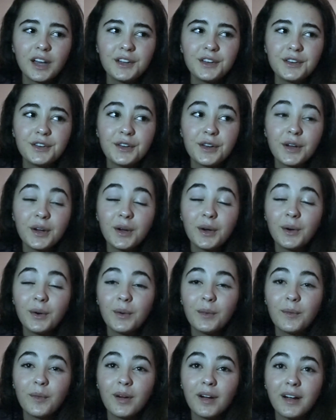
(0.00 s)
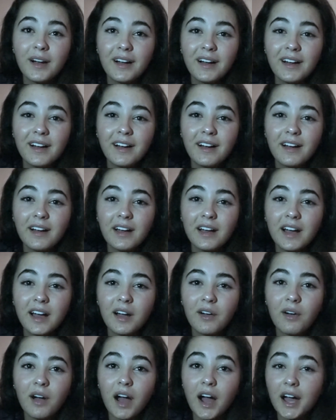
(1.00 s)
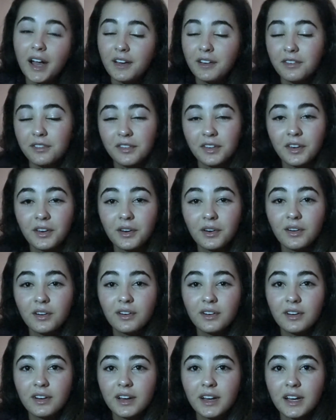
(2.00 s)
know how I feel,